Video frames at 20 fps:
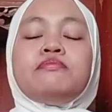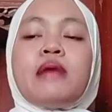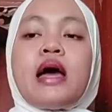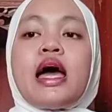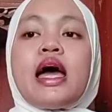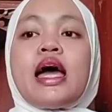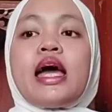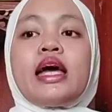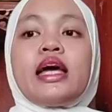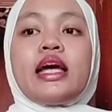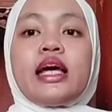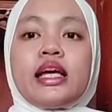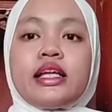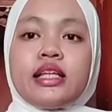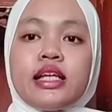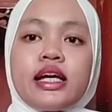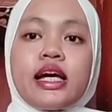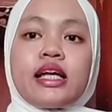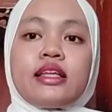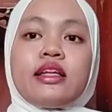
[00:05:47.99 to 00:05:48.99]
by
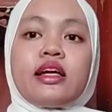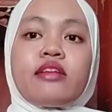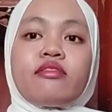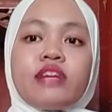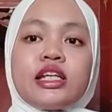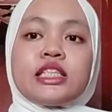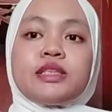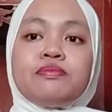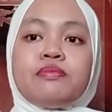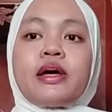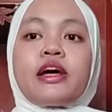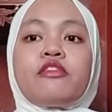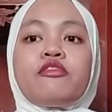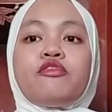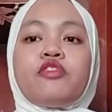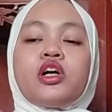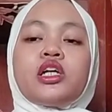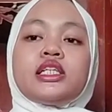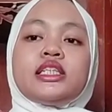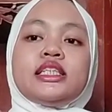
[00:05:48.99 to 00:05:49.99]
indicating respect
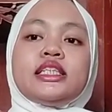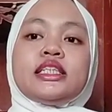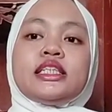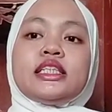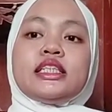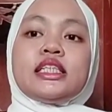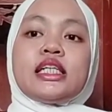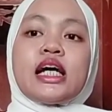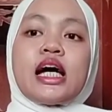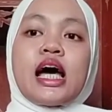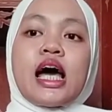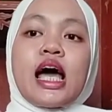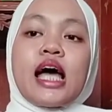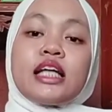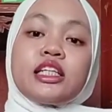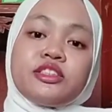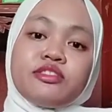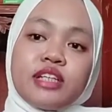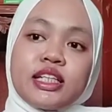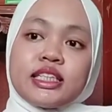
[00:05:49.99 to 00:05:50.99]
for the
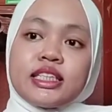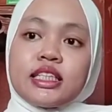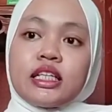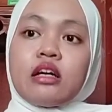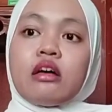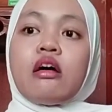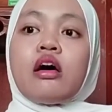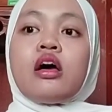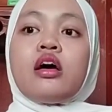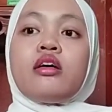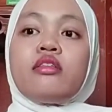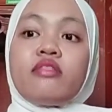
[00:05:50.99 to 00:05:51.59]
addresser,